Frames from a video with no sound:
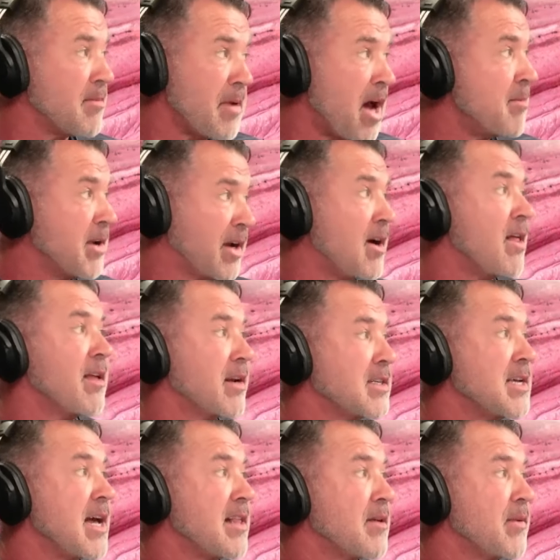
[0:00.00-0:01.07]
I'm going to call it
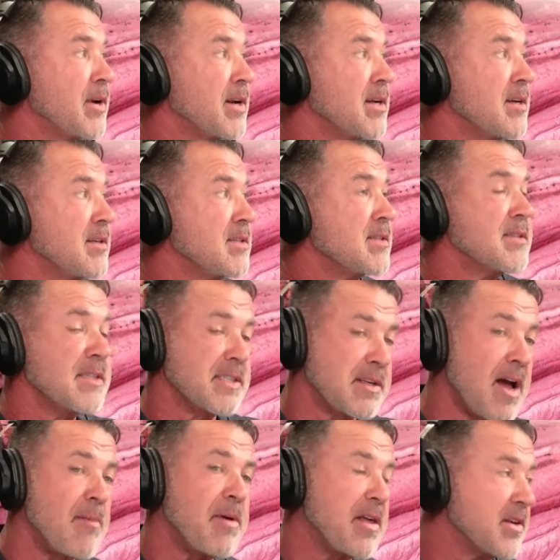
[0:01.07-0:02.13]
exactly what it is, to
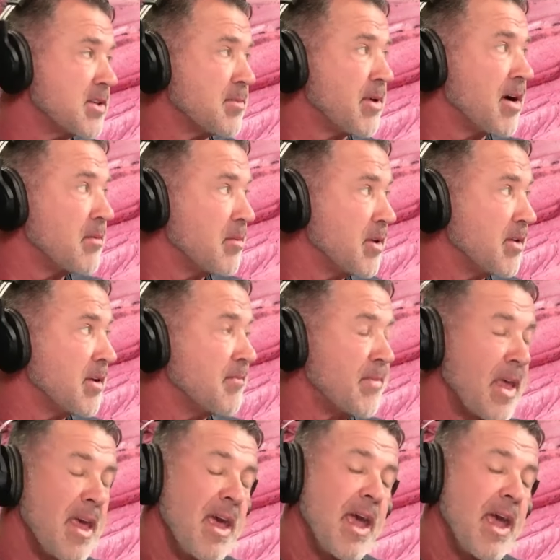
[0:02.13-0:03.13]
stop by this apartment building.